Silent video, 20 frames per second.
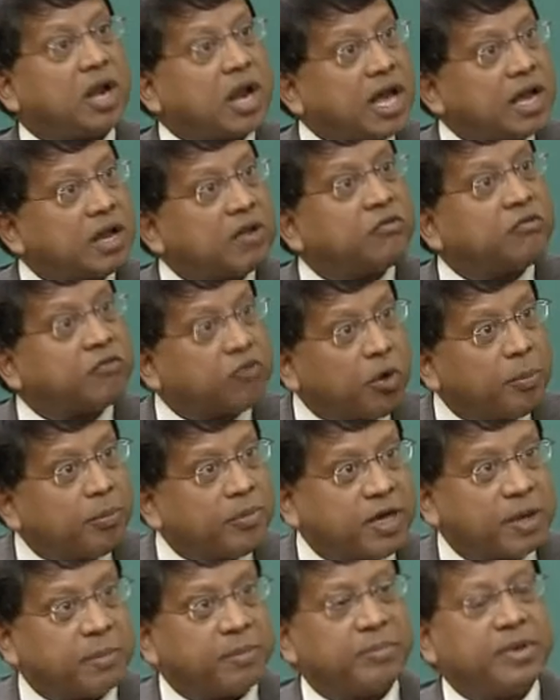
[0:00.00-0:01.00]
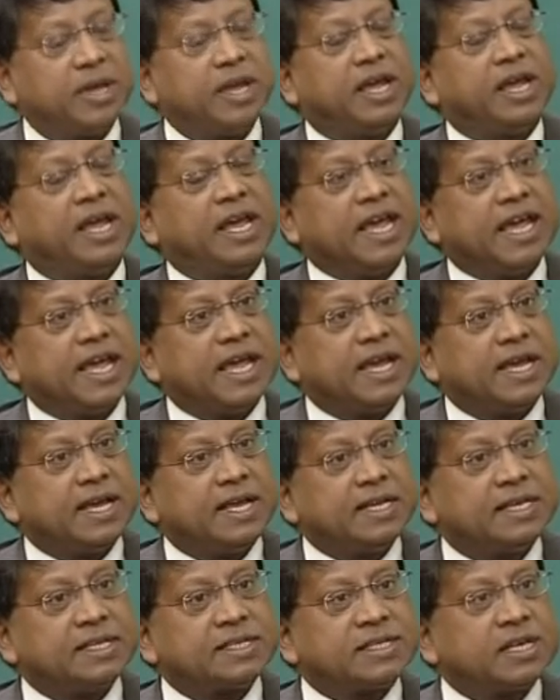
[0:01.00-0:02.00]
like from them
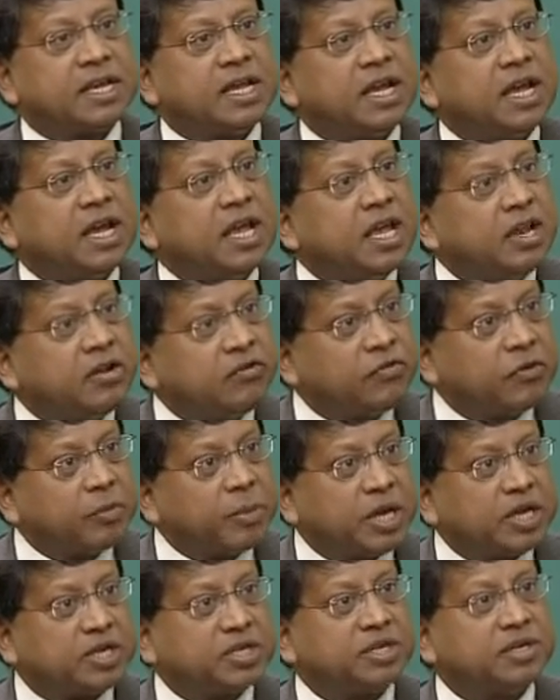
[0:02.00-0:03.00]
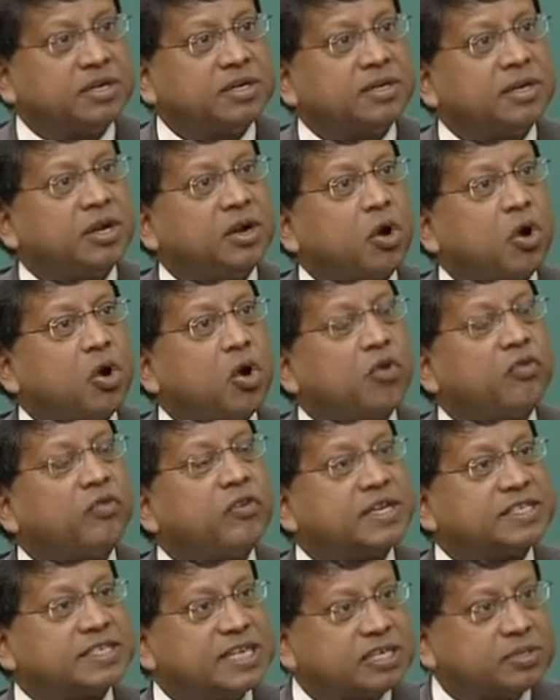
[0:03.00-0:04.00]
is information of
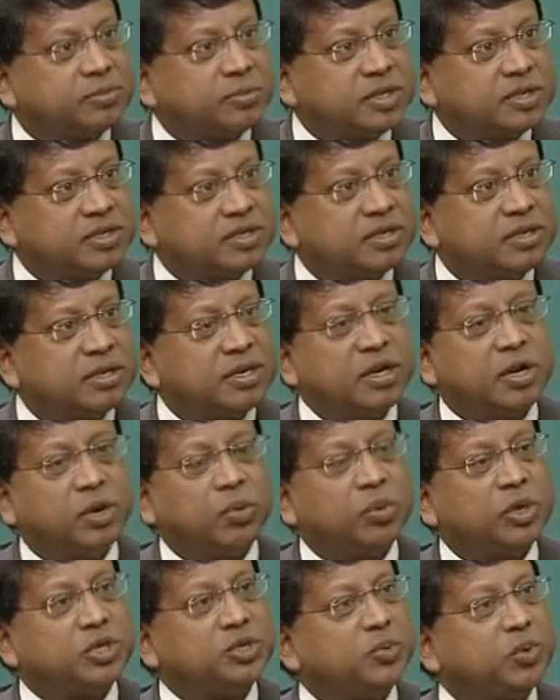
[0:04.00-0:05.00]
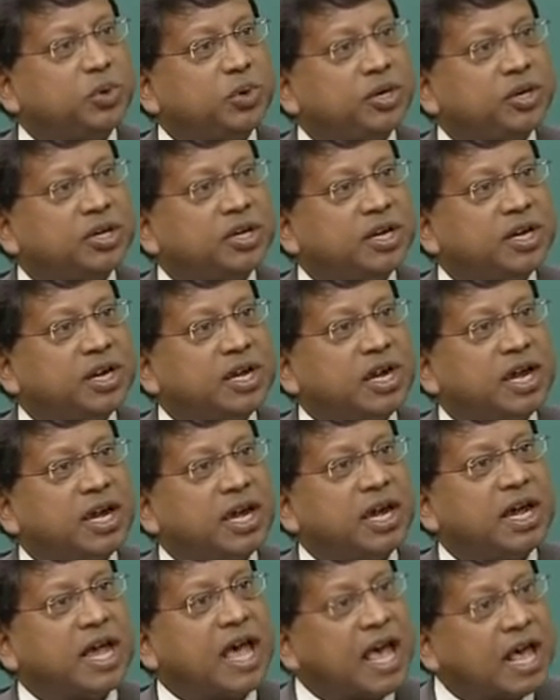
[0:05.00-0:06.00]
assessment, which would
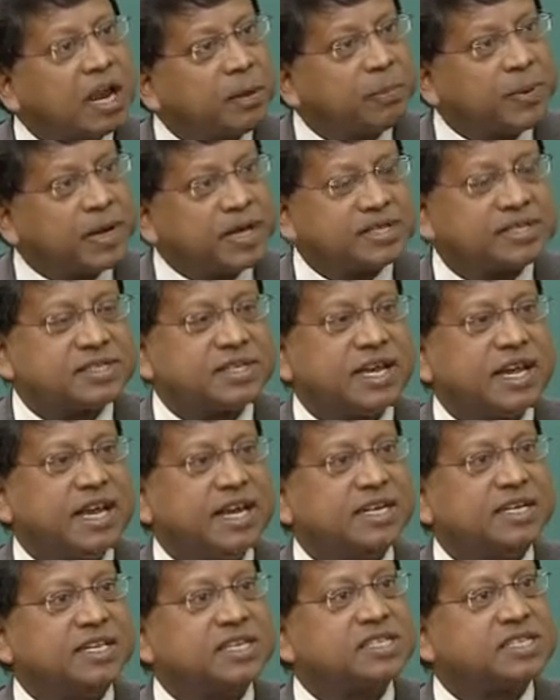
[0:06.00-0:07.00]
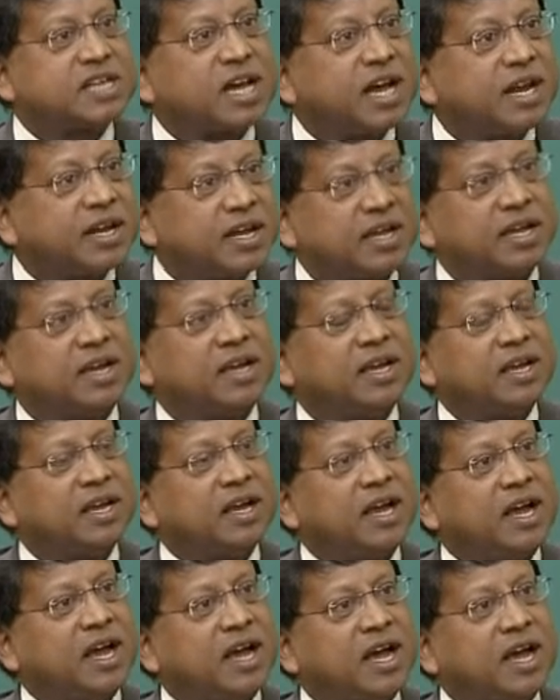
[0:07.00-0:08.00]
help us in deciding
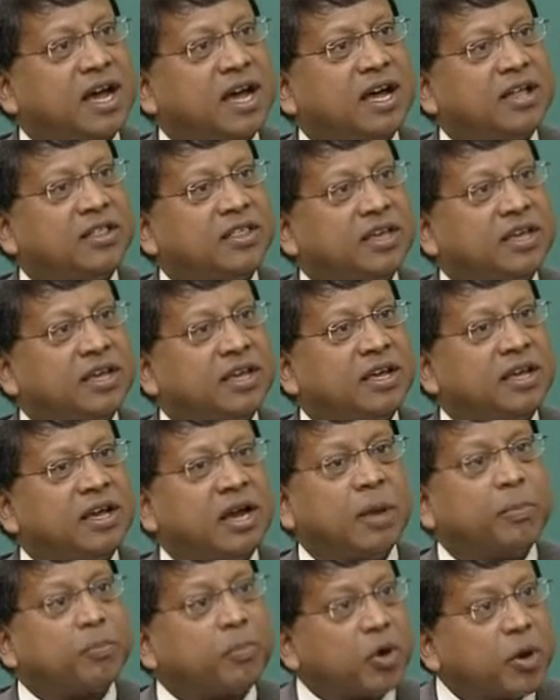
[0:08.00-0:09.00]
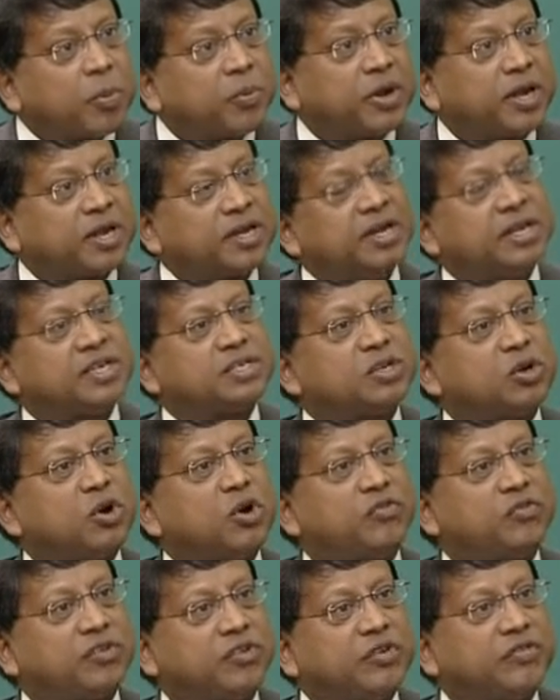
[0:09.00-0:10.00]
the appropriateness
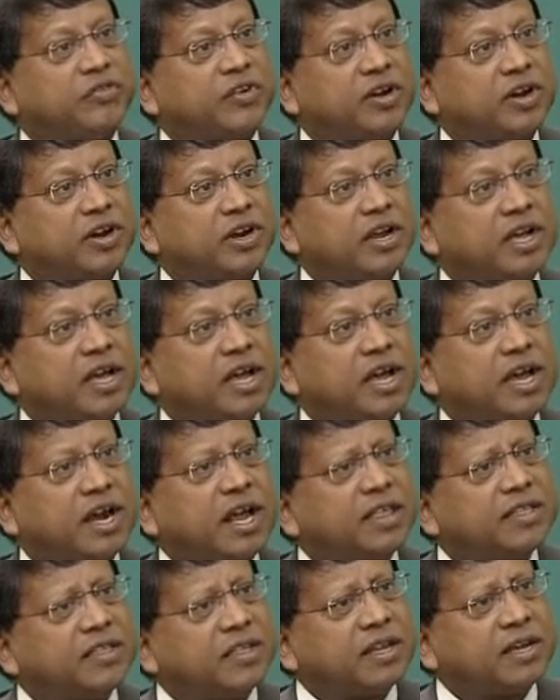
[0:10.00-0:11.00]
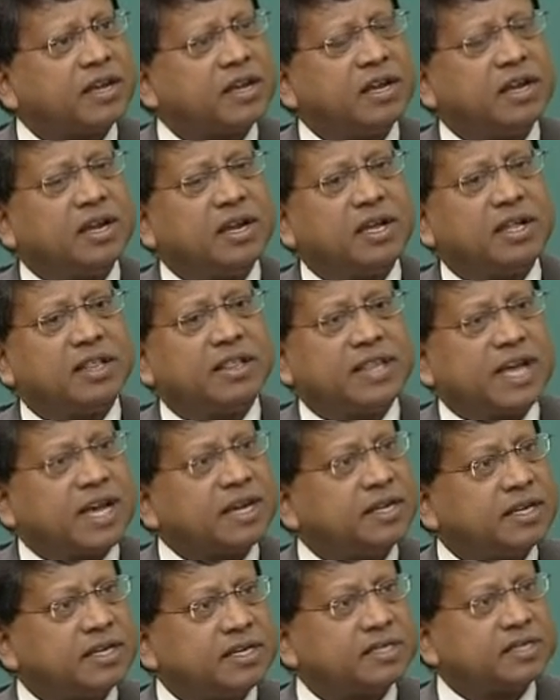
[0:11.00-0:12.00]
of the referral. And I think
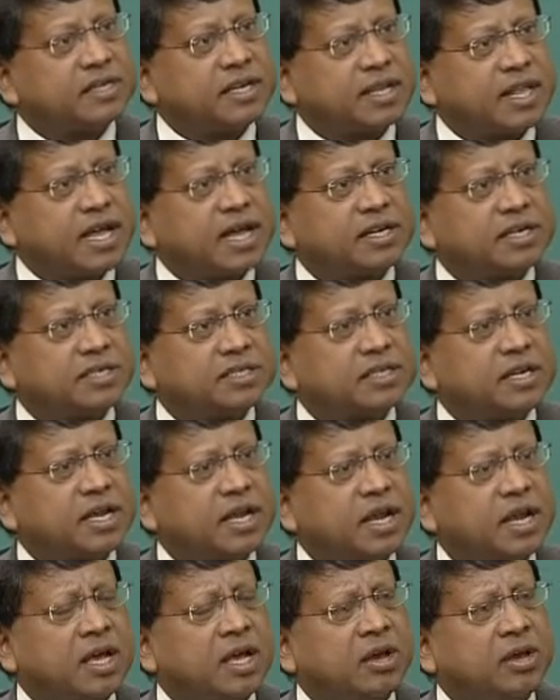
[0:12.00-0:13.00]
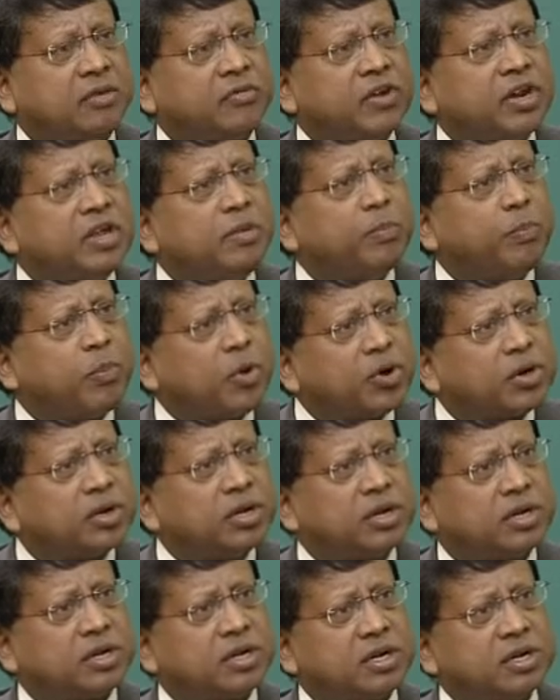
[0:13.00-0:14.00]
that is a very
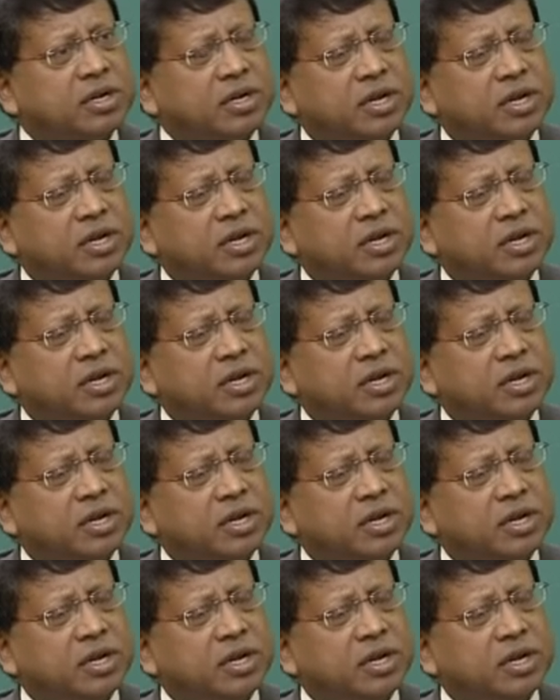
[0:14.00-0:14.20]
important